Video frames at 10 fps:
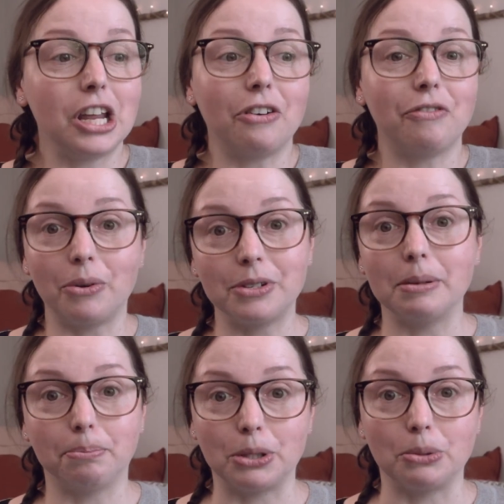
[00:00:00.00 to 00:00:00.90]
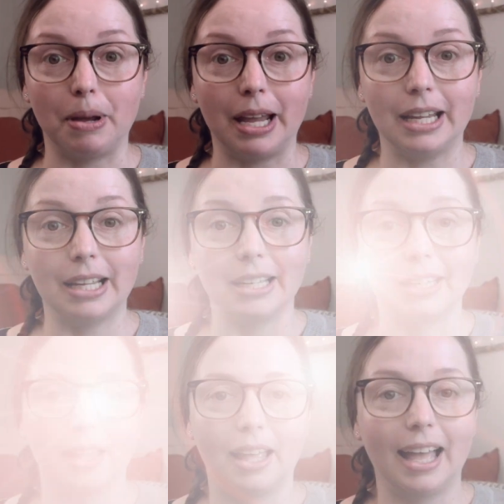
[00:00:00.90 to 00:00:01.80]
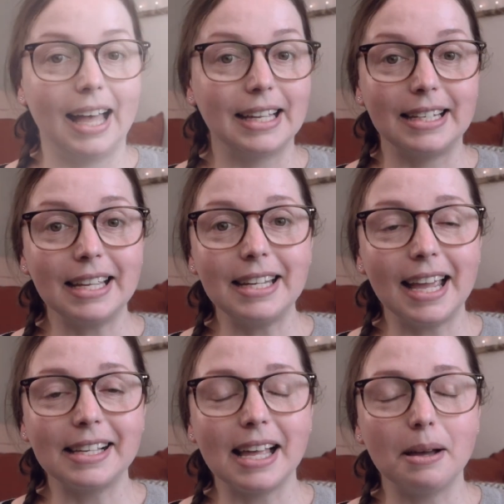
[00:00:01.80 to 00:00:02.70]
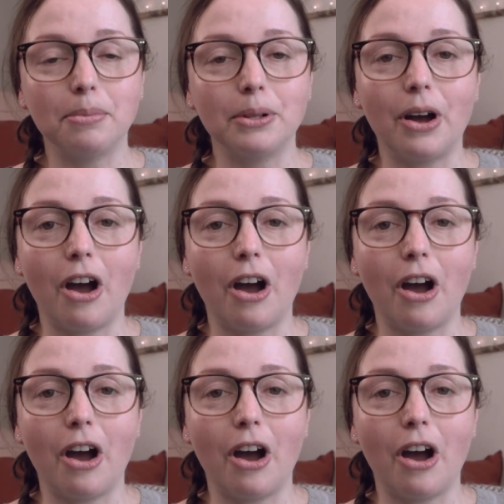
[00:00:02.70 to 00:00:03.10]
are very simple to make. Another example